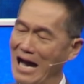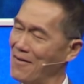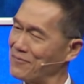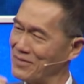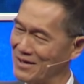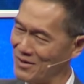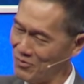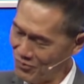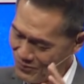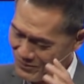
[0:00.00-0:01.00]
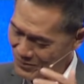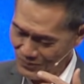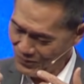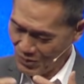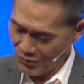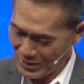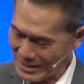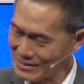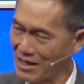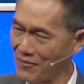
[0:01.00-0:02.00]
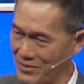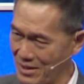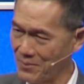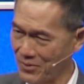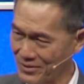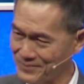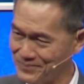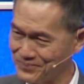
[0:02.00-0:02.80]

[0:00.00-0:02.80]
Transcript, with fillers: After we got out of the airport,